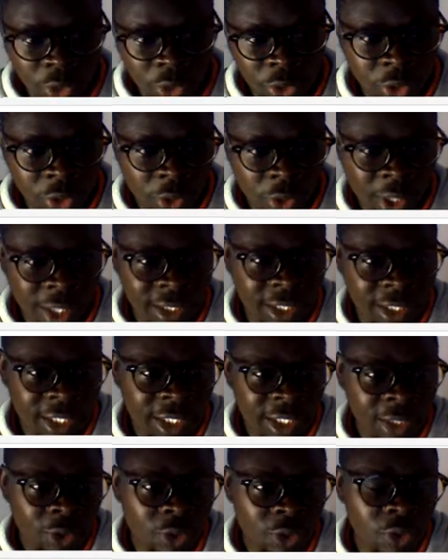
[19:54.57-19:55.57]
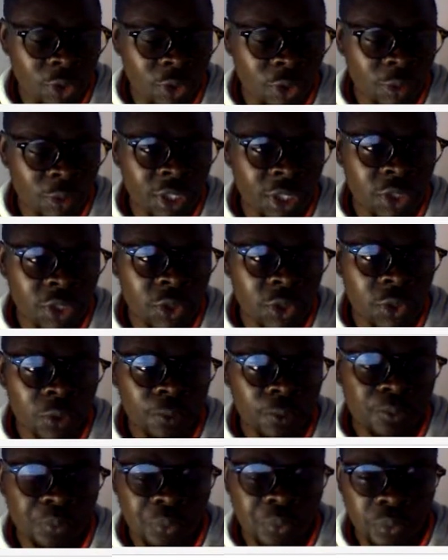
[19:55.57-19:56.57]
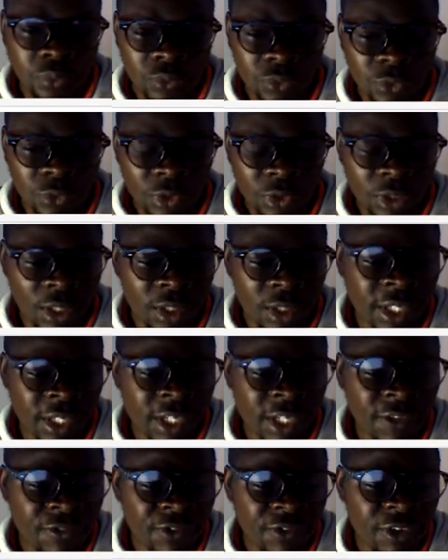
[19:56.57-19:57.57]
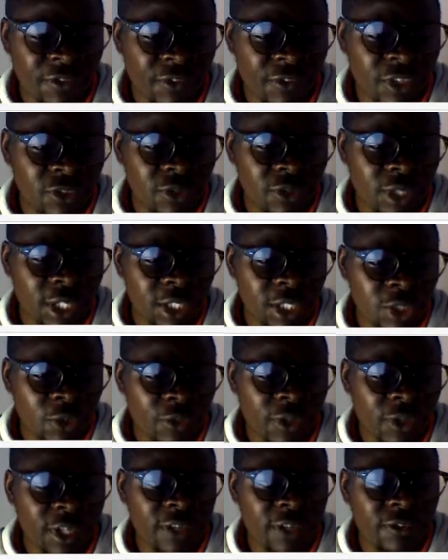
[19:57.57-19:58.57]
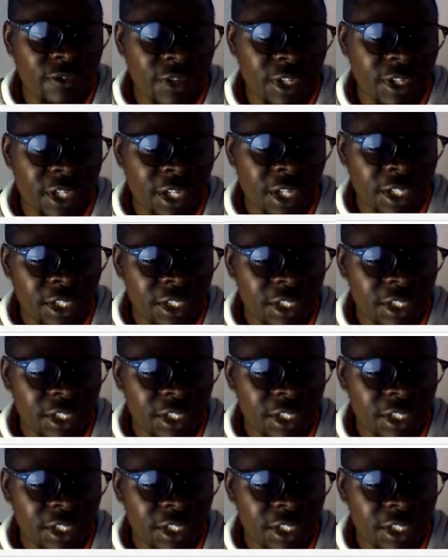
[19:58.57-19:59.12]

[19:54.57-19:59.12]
you can see it also brings you the different functionality of the different editing